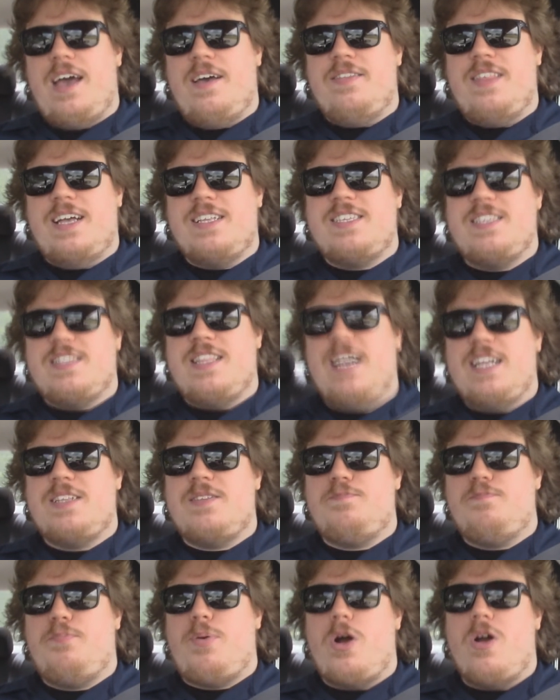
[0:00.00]
That's that
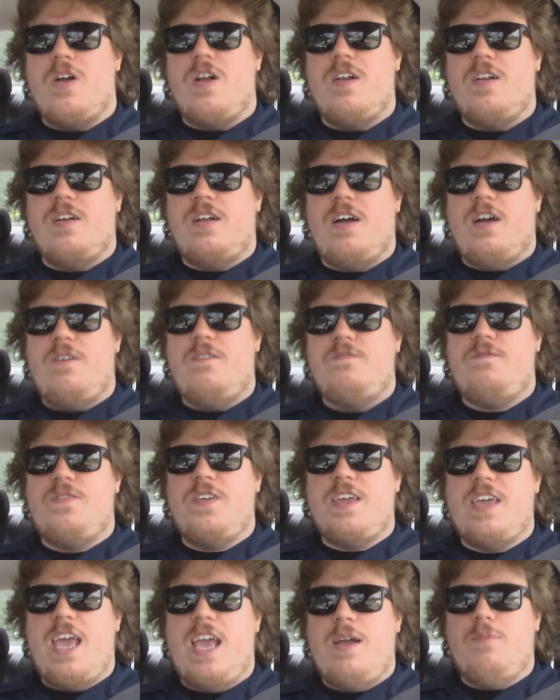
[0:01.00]
part of
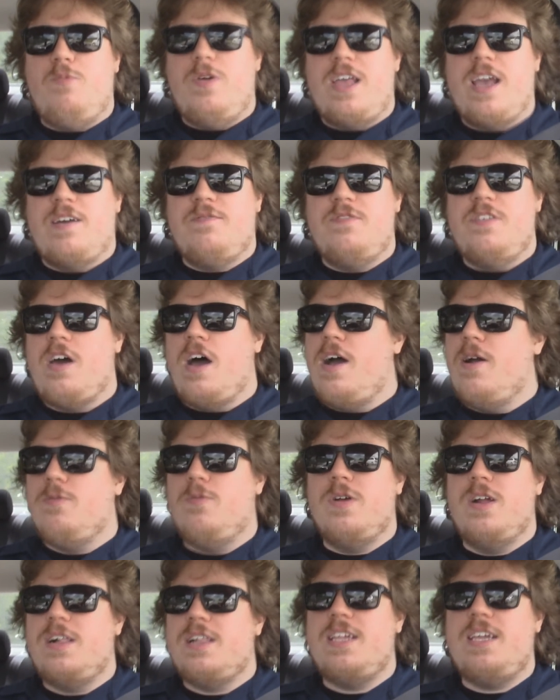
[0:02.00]
the game we have not
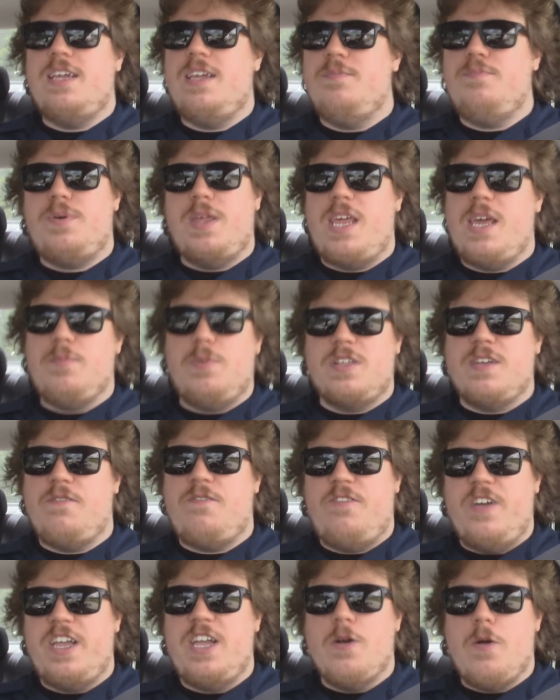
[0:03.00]
really been able
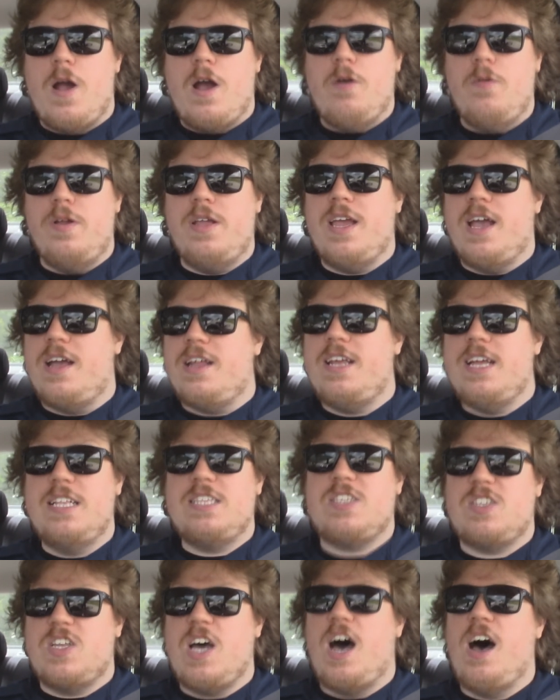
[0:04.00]
to figure out yet.
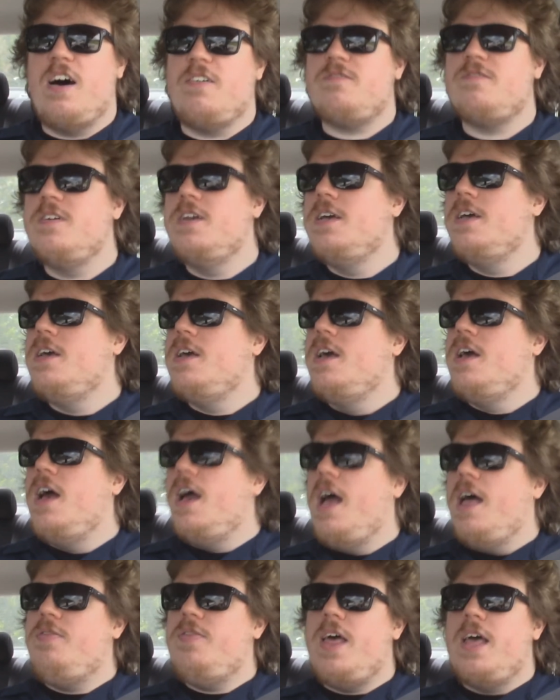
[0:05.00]
It's tough.
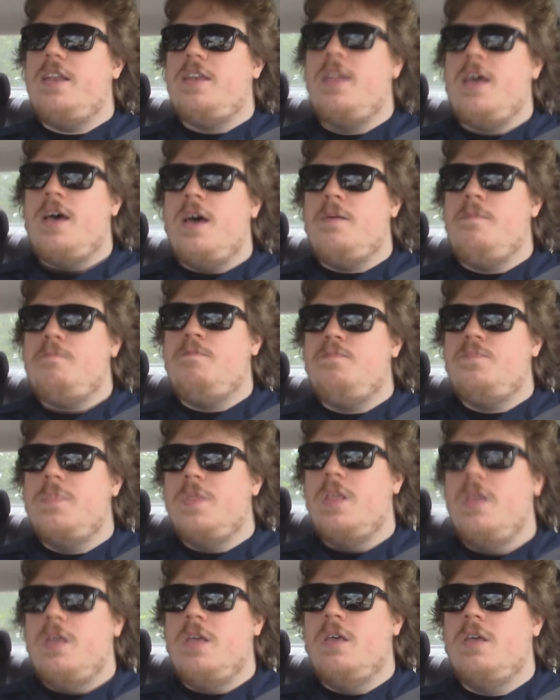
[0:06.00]
And then I
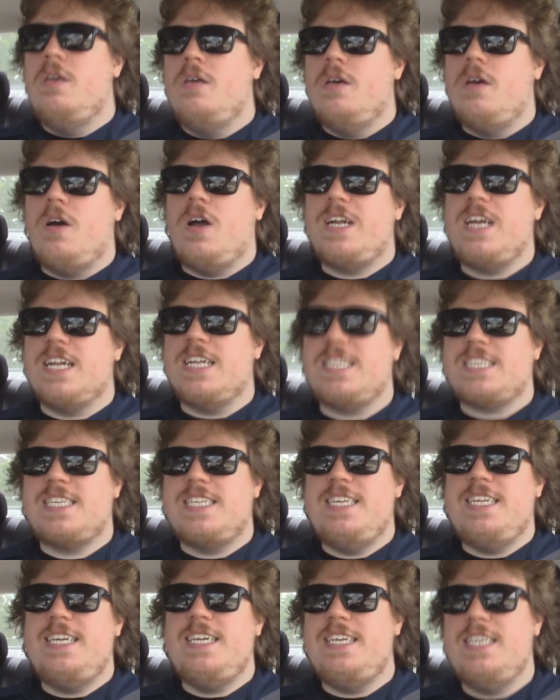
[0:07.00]
gotta
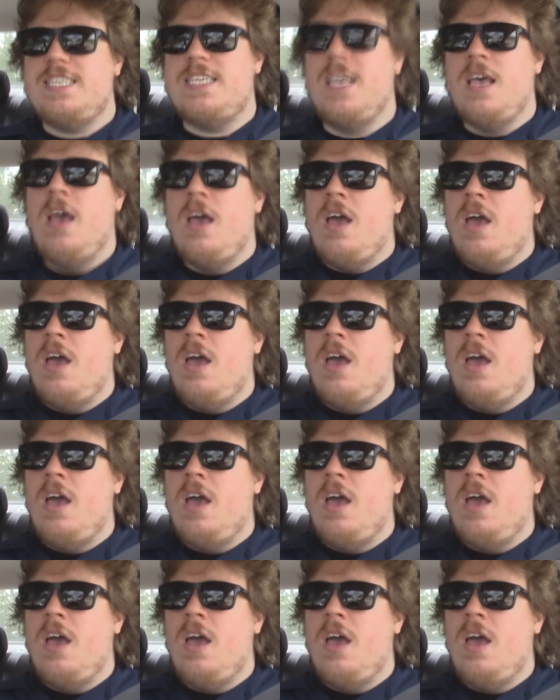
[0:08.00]
sneeze.